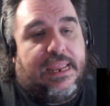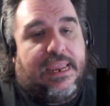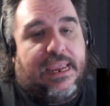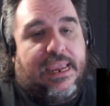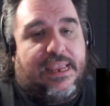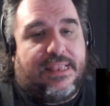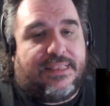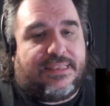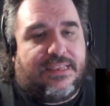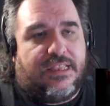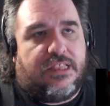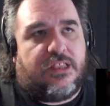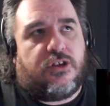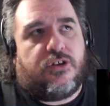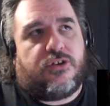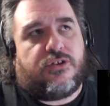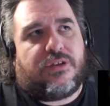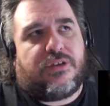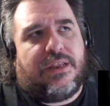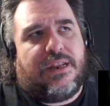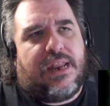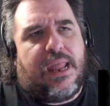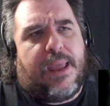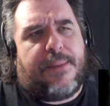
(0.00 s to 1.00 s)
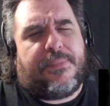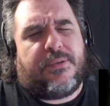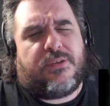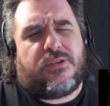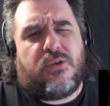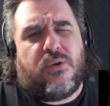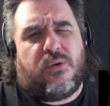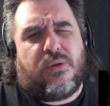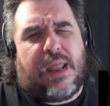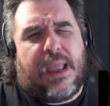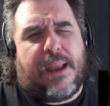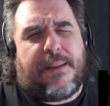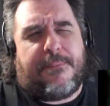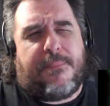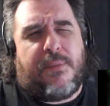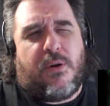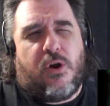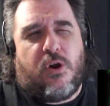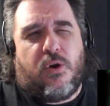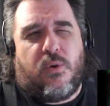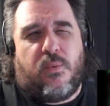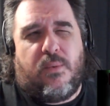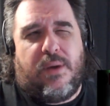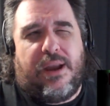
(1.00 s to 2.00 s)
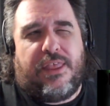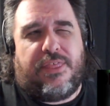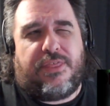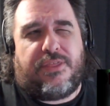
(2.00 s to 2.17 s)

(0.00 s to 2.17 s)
There's an episode like partway